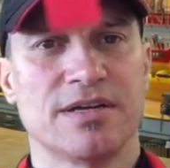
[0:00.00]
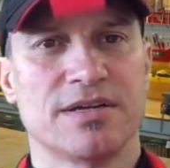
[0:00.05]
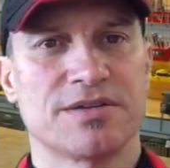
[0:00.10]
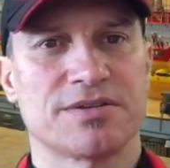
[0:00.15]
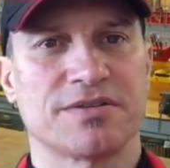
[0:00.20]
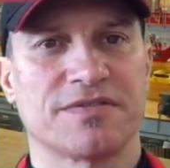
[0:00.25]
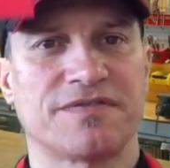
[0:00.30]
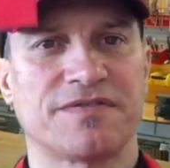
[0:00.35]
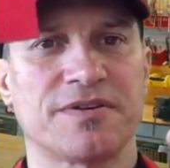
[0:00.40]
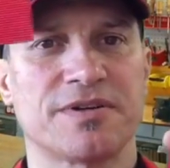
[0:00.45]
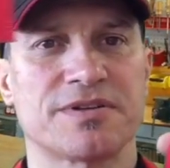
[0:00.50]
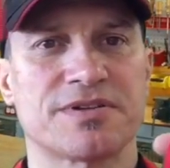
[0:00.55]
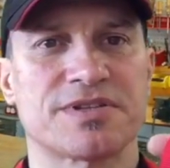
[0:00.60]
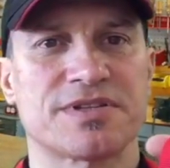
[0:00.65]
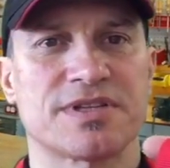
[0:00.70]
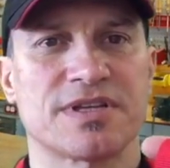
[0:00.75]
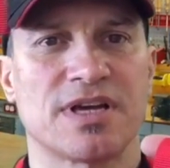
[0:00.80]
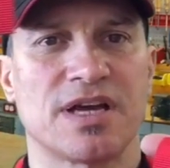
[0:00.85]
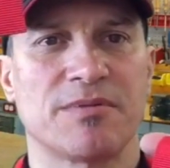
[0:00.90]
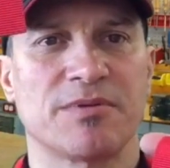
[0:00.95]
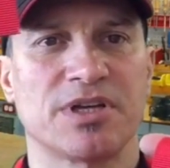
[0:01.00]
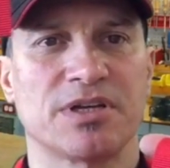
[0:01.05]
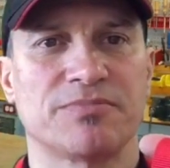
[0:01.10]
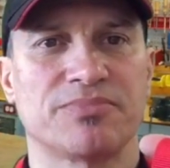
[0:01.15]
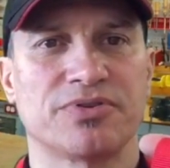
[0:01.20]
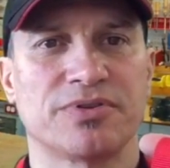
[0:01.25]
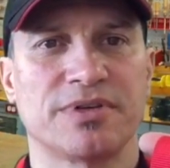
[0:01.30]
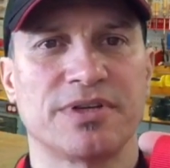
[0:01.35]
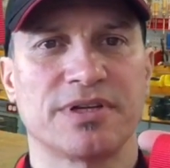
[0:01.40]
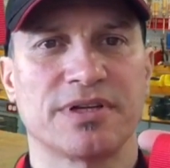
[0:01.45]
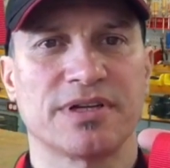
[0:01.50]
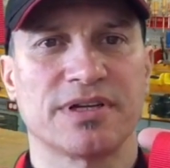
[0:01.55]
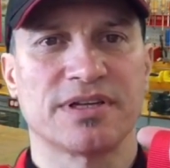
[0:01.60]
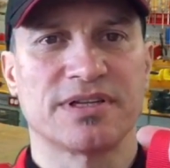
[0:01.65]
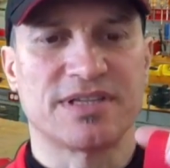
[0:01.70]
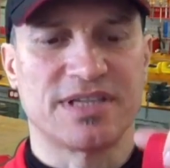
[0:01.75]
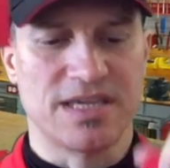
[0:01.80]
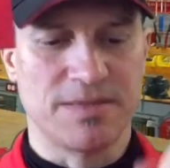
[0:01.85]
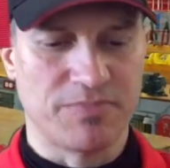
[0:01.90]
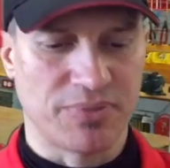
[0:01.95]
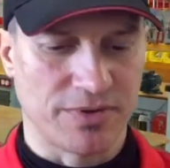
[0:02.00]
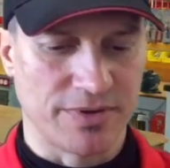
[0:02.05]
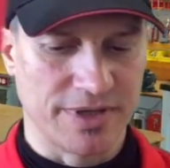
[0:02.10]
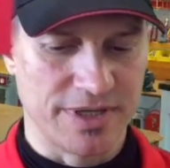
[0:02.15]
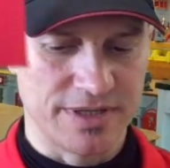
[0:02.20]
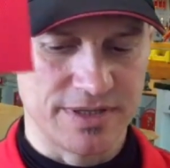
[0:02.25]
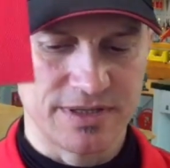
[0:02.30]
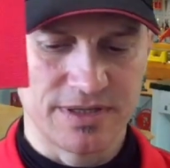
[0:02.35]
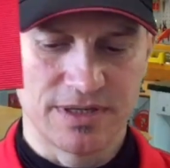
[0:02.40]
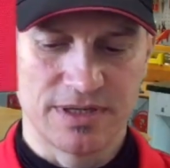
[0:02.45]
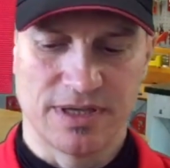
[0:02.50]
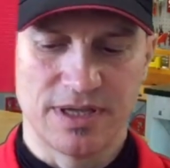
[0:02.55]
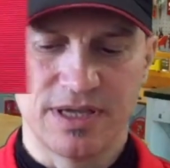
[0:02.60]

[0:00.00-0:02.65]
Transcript: So first, I'm going to put a keeper in,